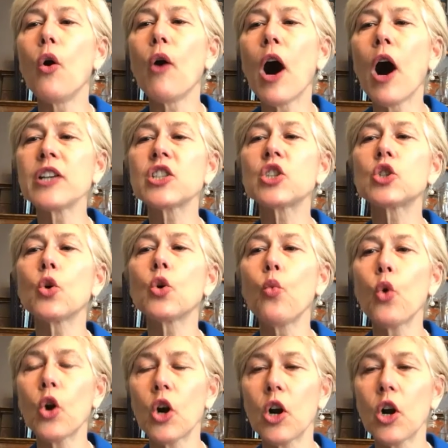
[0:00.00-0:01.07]
us to
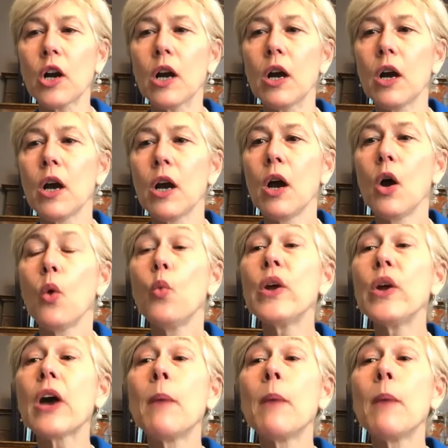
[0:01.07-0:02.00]
work with